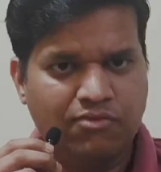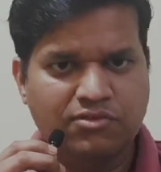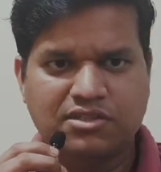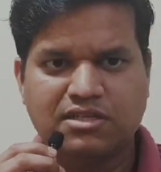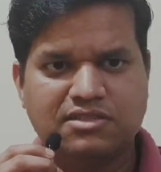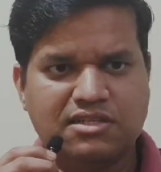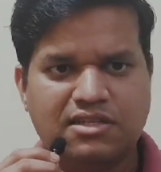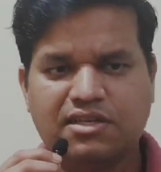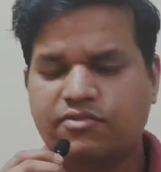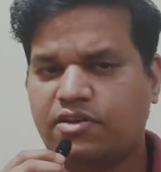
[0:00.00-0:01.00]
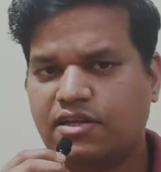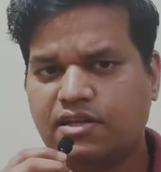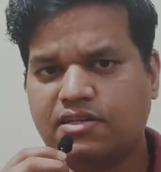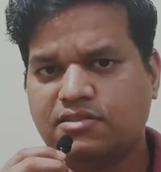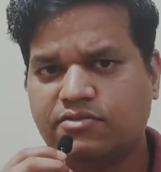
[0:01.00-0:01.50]
which can generate infinite
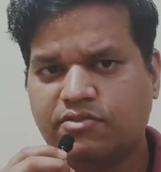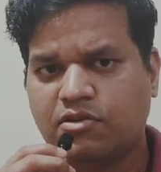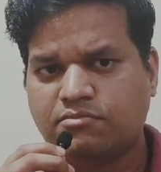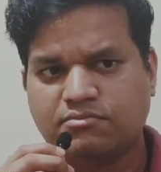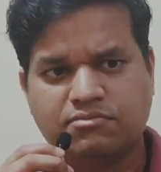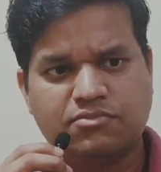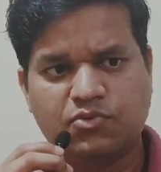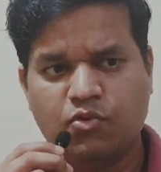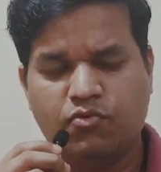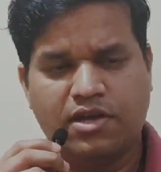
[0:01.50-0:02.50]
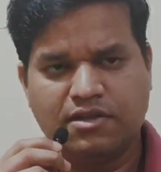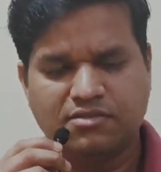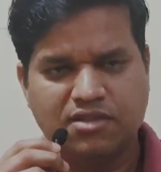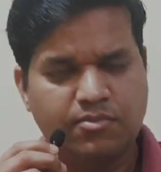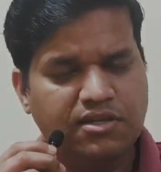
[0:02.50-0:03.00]
energy from nowhere,
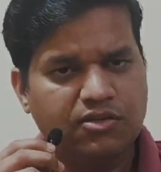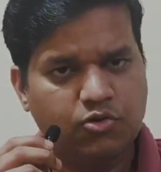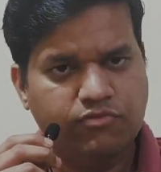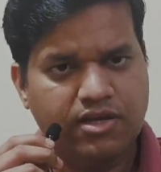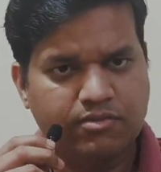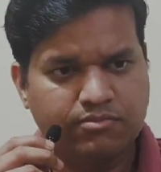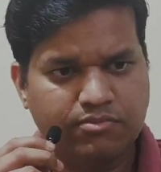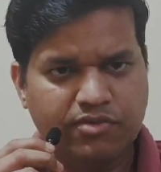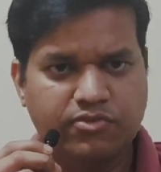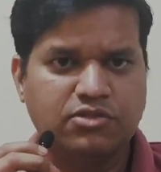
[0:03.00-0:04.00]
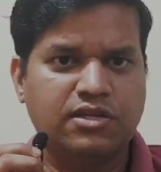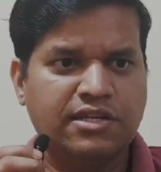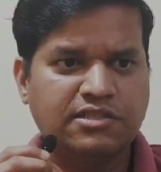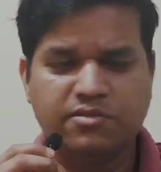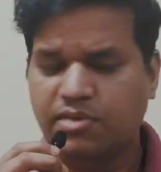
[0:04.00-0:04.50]
seeming nowhere, perpetual
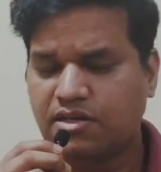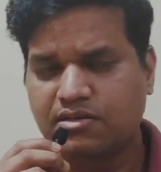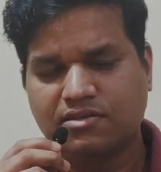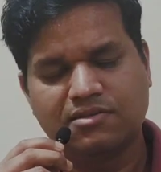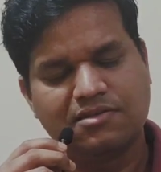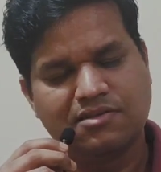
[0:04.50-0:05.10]
energy maker,